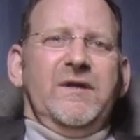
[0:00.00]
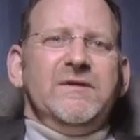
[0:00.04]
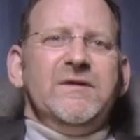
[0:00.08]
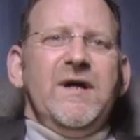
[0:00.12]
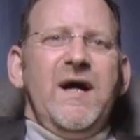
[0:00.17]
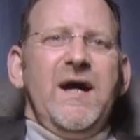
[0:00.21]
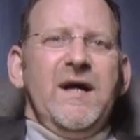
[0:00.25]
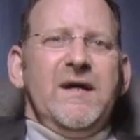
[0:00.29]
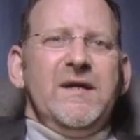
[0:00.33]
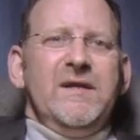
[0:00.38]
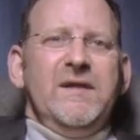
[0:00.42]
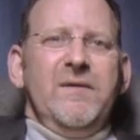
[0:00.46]

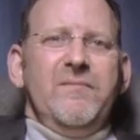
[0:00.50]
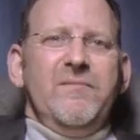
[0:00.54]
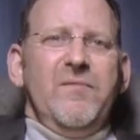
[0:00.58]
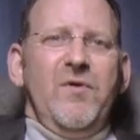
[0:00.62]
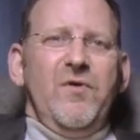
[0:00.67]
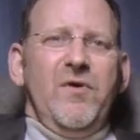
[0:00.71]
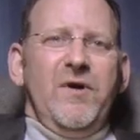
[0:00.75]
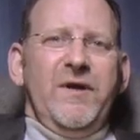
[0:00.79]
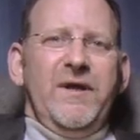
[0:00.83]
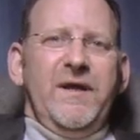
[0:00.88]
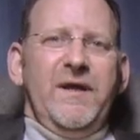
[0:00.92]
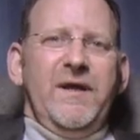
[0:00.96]
o'clock in the
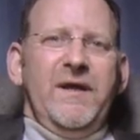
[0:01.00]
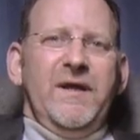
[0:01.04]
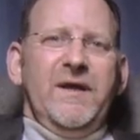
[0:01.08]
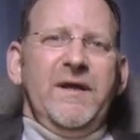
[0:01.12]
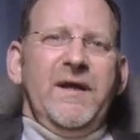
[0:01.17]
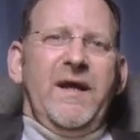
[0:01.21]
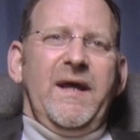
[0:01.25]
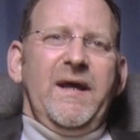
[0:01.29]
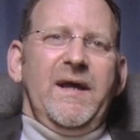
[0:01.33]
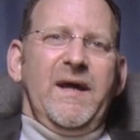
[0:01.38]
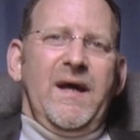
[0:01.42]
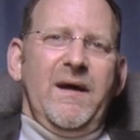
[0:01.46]
morning,
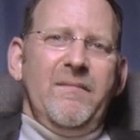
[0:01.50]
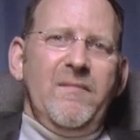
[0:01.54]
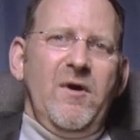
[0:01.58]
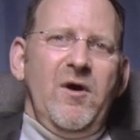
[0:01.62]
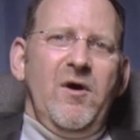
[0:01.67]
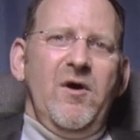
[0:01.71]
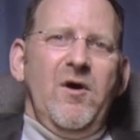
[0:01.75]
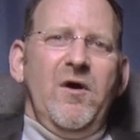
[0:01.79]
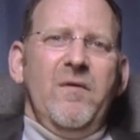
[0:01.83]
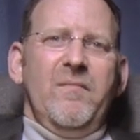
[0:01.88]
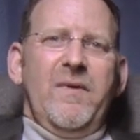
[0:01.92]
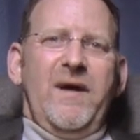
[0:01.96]
and I come
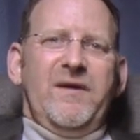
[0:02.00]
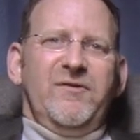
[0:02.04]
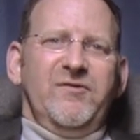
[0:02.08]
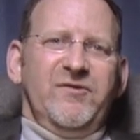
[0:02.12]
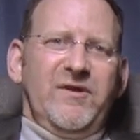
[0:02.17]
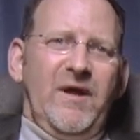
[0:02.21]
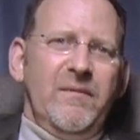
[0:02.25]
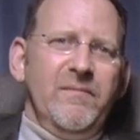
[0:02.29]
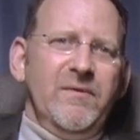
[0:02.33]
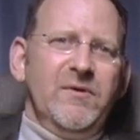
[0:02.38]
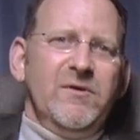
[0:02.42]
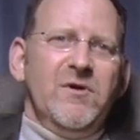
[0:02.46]
home, I
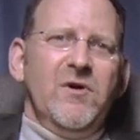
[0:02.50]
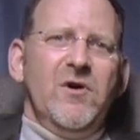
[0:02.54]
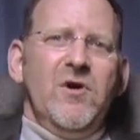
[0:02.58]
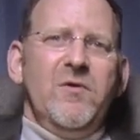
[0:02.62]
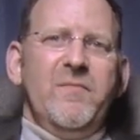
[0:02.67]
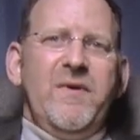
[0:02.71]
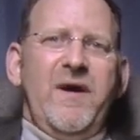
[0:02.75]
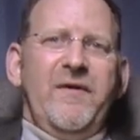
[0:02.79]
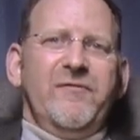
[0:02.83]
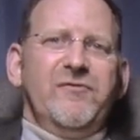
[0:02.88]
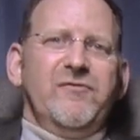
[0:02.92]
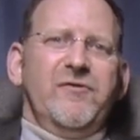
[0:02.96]
stumble
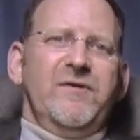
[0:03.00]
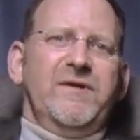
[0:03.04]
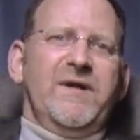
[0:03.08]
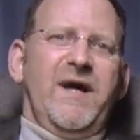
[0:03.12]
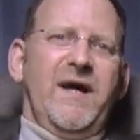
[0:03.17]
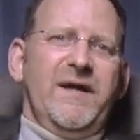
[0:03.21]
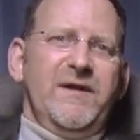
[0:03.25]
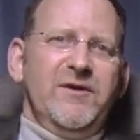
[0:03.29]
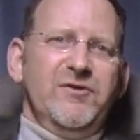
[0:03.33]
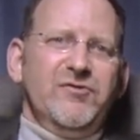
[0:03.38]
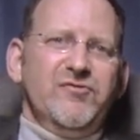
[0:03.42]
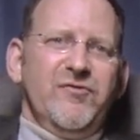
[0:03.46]
home after a
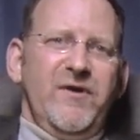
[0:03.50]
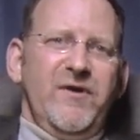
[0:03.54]
night of